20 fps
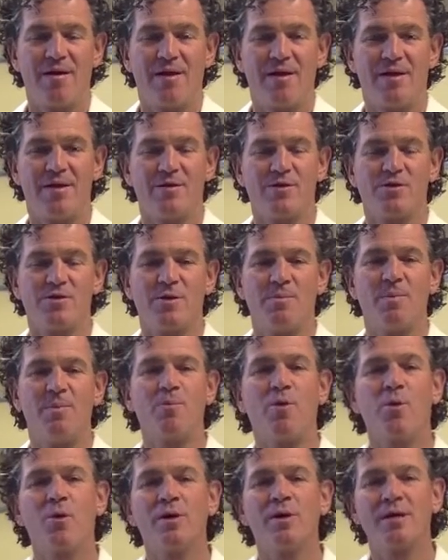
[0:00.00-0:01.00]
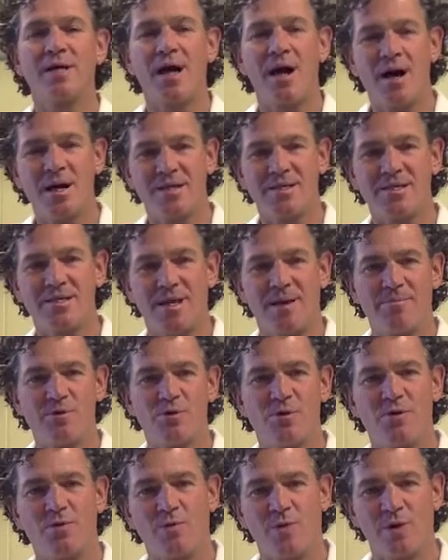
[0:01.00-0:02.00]
There are some important
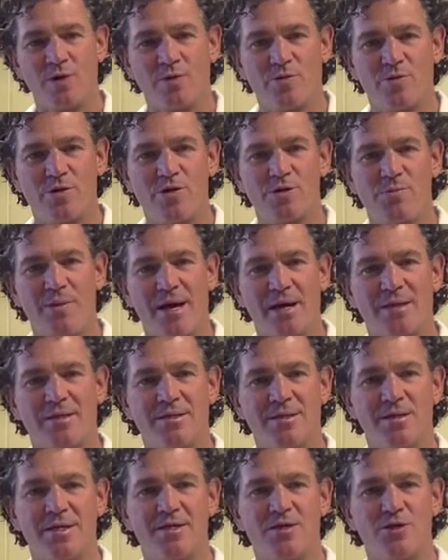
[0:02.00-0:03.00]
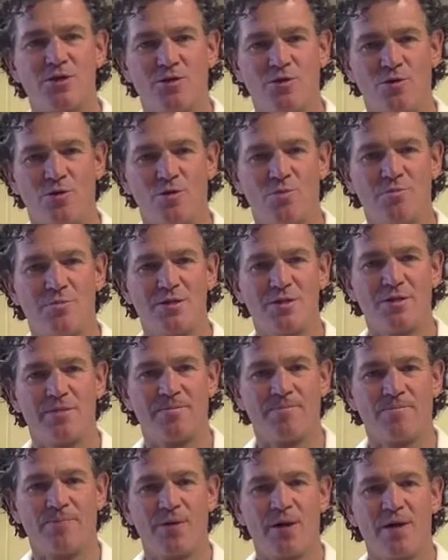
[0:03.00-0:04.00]
concepts with respect to these
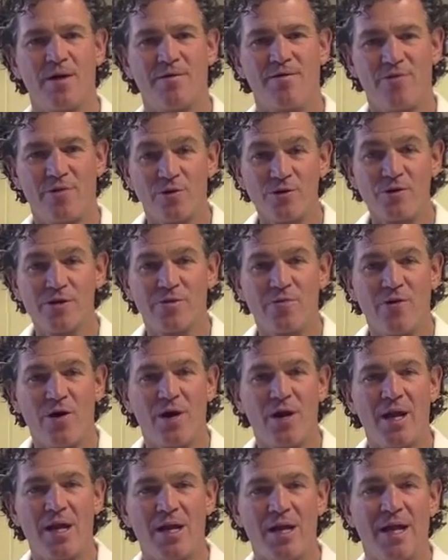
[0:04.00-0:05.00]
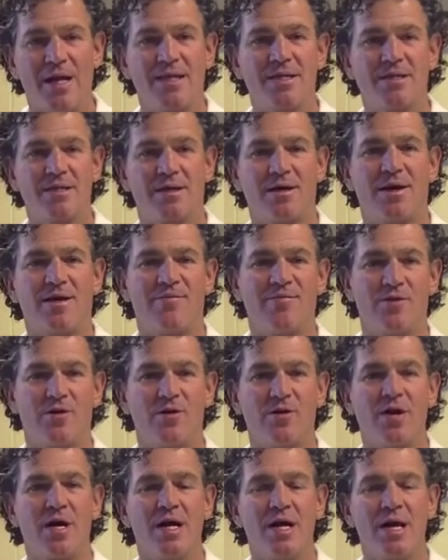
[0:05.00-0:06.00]
tubes. First of all, I'd like to
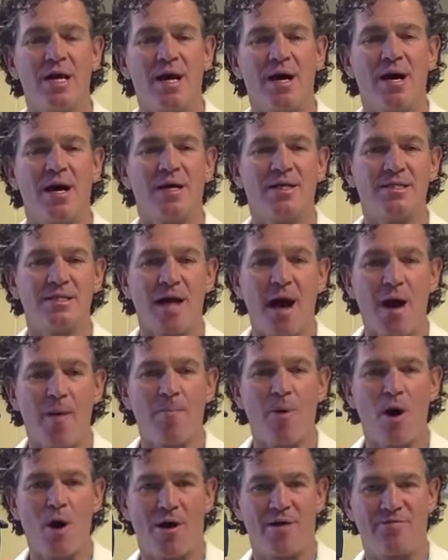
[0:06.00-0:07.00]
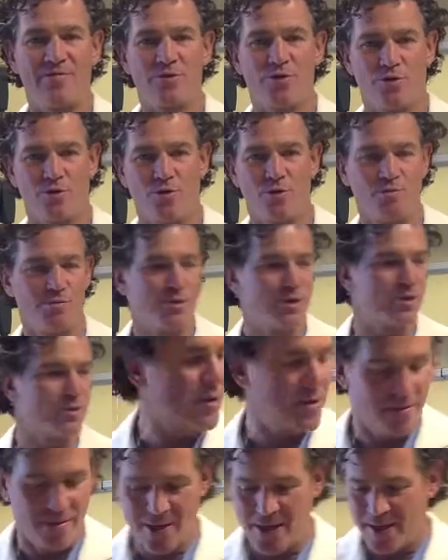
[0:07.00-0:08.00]
cover Dobhoff
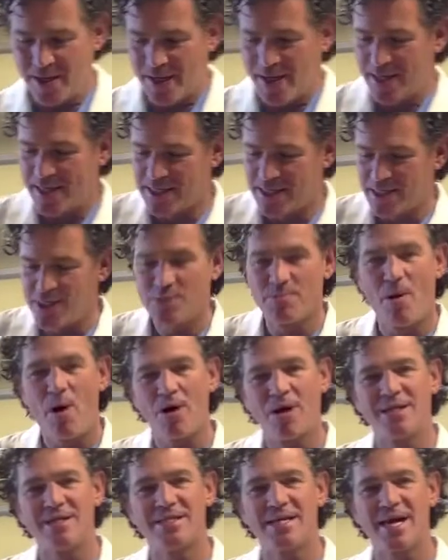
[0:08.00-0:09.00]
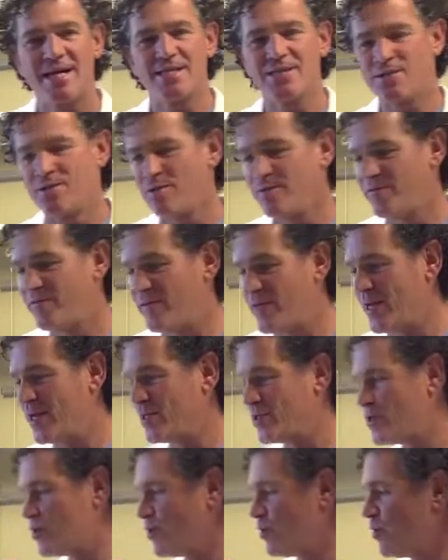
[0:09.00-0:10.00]
tubes. Is a small intestinal
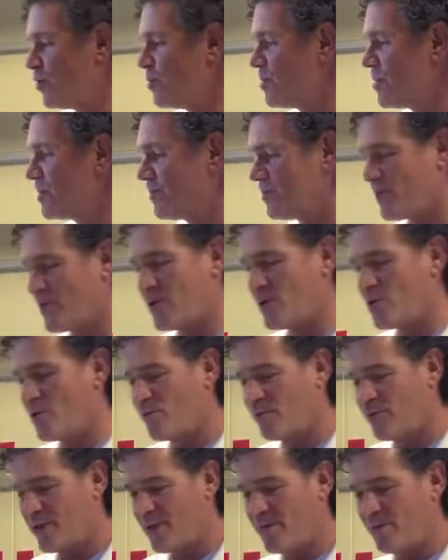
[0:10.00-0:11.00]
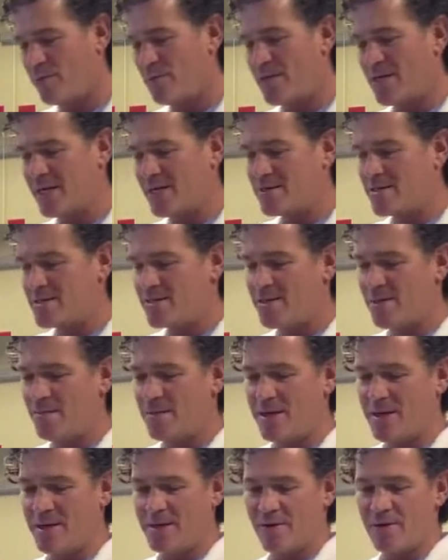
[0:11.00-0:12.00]
feeding tube, and hopefully everybody can see
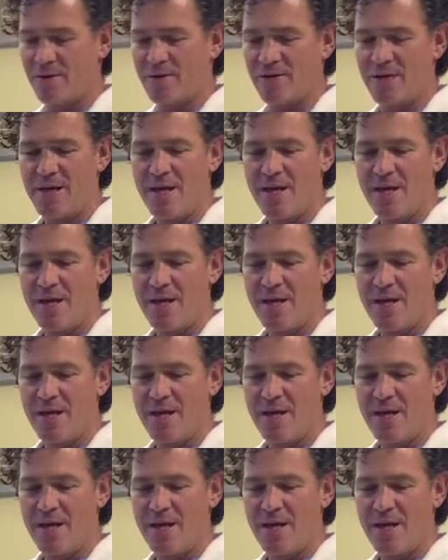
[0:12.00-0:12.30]
me here.